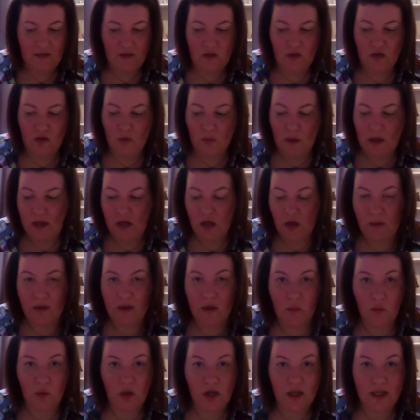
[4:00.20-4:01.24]
you are going to
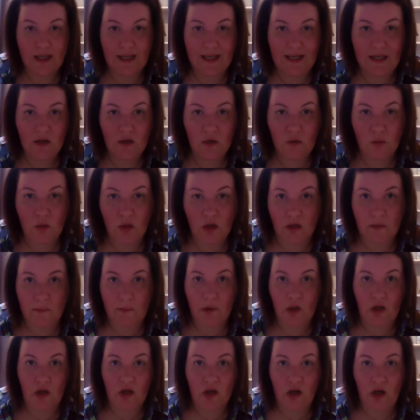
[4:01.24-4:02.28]
work in your
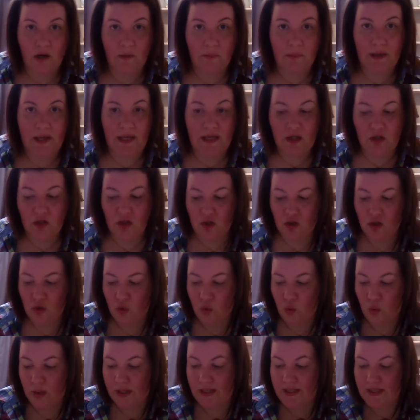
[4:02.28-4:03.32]
workbook on page
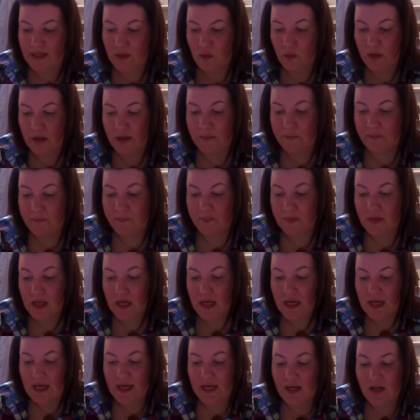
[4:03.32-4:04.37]
21.
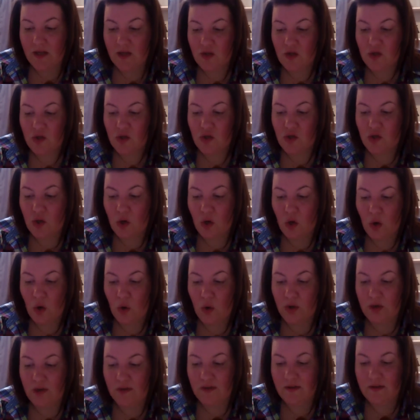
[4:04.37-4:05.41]
It is
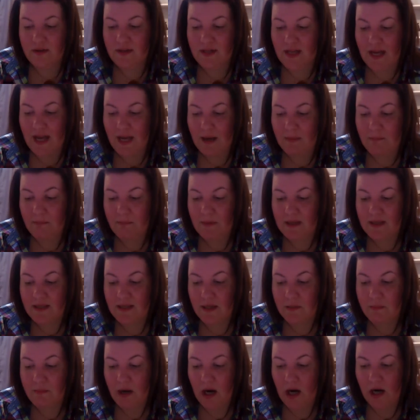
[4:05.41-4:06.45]
totals and
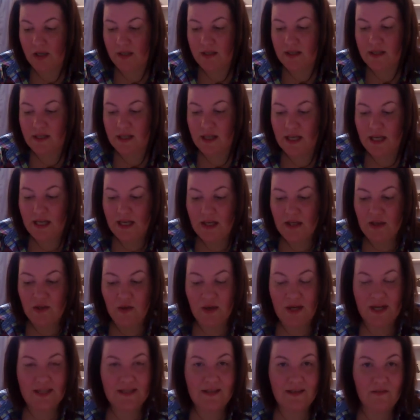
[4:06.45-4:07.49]
missing parts. You
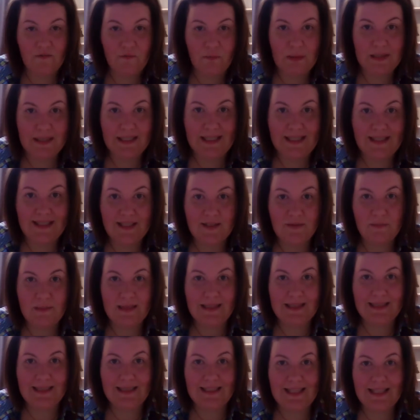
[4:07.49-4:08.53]
guys have played this
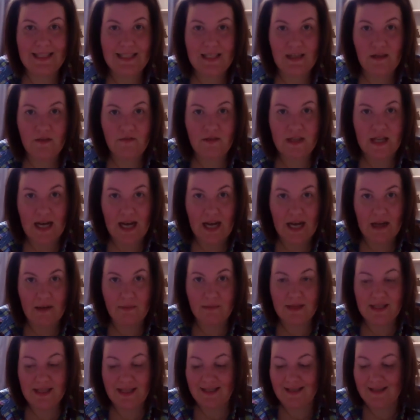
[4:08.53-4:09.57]
plenty of
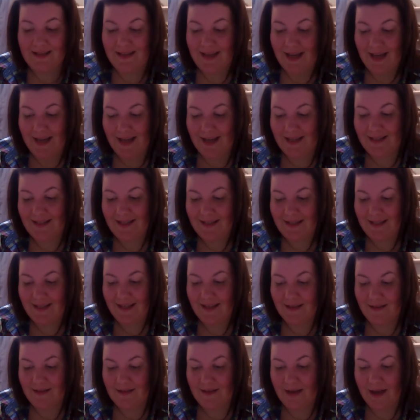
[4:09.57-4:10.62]
times. It is the heads and
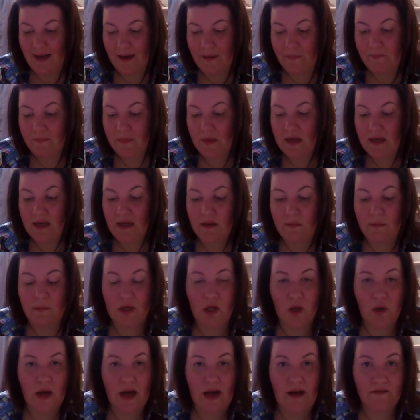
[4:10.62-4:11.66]
tails game, but
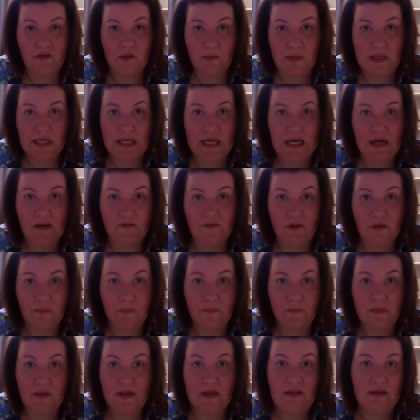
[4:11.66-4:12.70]
you have to be careful.
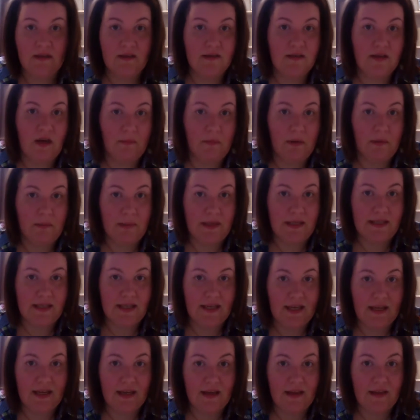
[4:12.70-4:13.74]
Some are
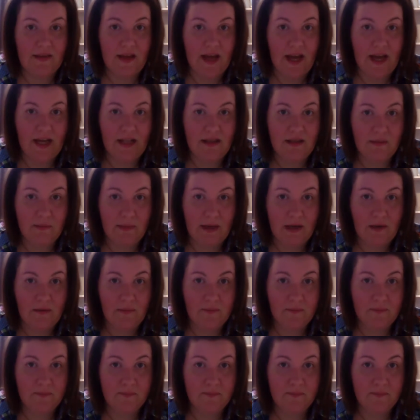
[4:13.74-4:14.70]
missing the heads amount,